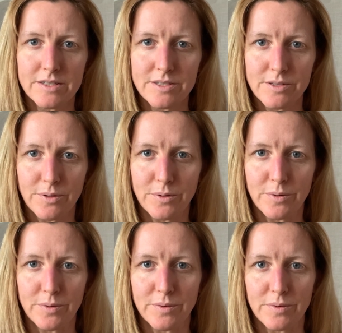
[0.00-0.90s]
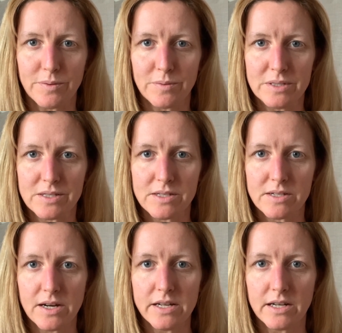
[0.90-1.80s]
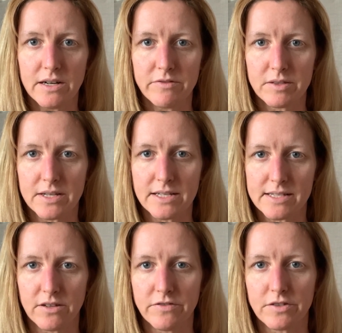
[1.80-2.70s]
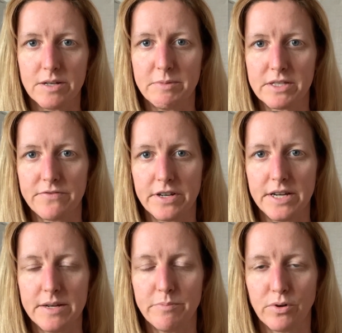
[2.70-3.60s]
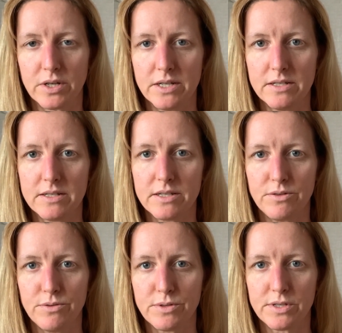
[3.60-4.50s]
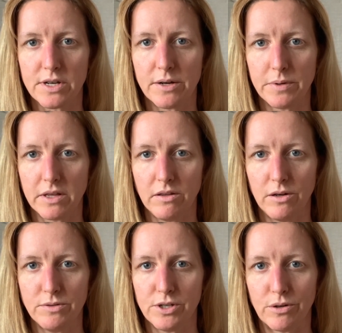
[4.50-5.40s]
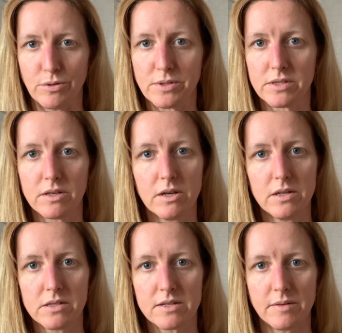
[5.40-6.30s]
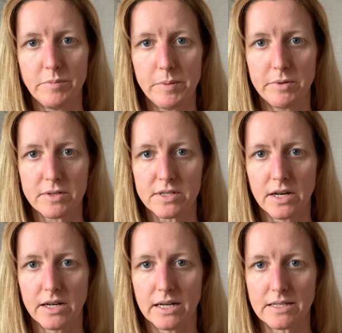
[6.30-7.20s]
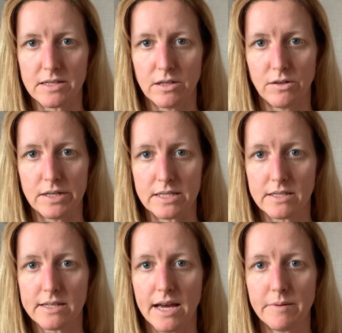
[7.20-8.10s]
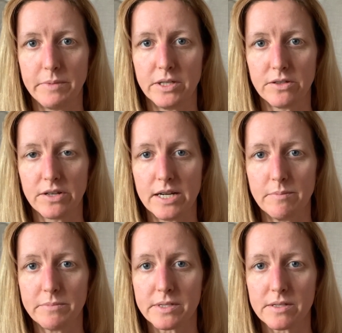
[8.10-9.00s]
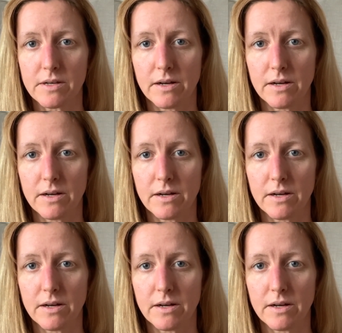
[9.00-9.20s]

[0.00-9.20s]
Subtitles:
So when starting off with disulfiram, it's very important to start with a low dose. Some people start as low as 10 milligrams